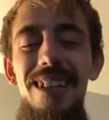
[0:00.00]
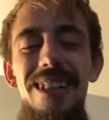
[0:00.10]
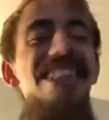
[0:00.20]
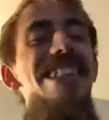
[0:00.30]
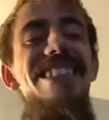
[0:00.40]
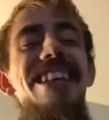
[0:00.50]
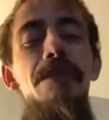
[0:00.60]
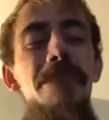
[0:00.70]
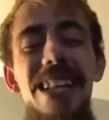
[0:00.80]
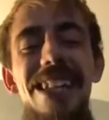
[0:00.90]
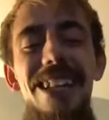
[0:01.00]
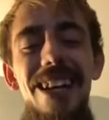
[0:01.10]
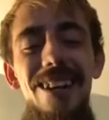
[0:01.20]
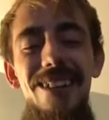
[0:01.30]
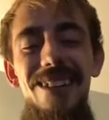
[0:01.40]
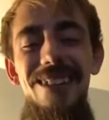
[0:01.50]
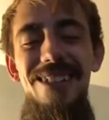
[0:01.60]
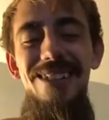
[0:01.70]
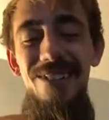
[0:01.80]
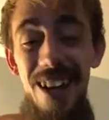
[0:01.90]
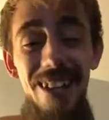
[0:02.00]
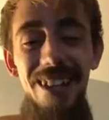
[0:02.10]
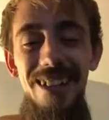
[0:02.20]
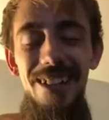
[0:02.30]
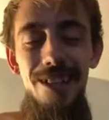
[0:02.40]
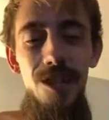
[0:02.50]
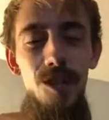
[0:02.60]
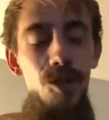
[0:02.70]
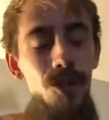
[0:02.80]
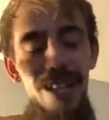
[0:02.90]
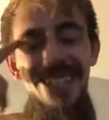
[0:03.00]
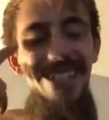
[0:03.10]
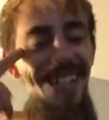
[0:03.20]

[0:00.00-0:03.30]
then it's going to be there, right? You want